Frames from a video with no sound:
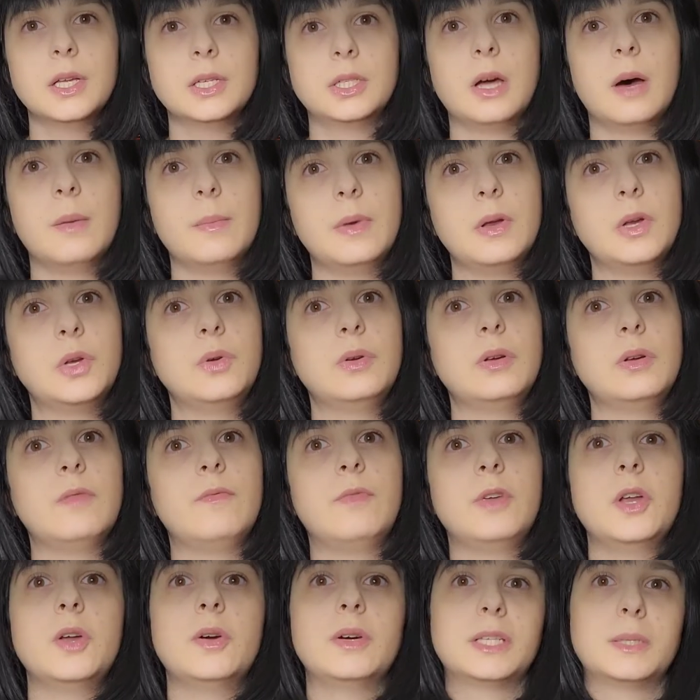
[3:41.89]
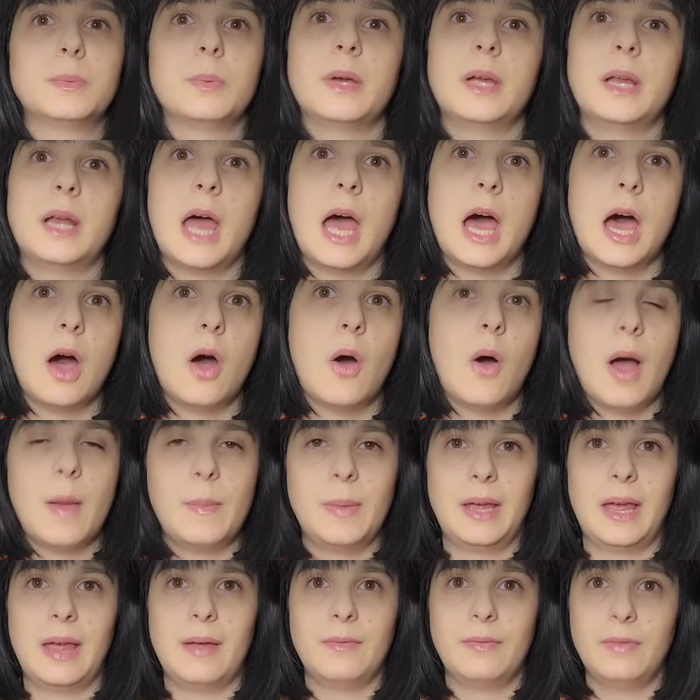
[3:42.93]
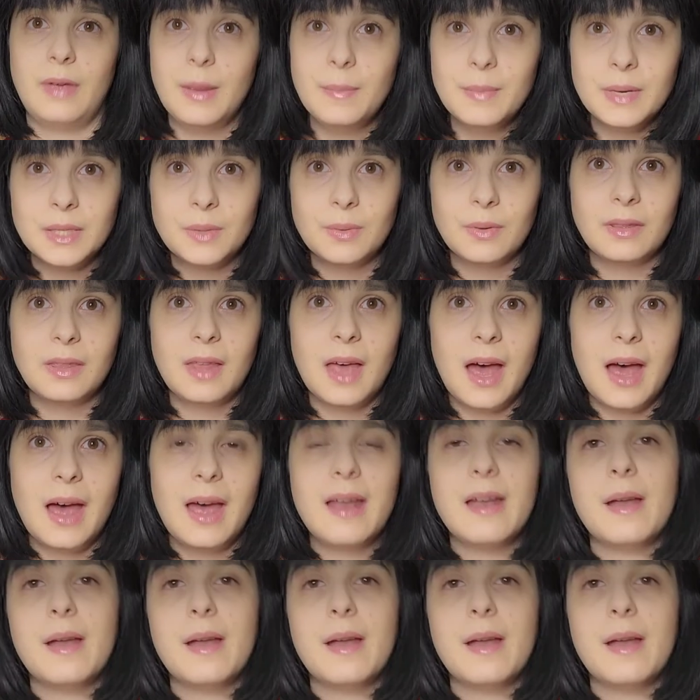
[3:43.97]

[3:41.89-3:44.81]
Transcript: So I'm going to be doing a video explaining how I became famous with that.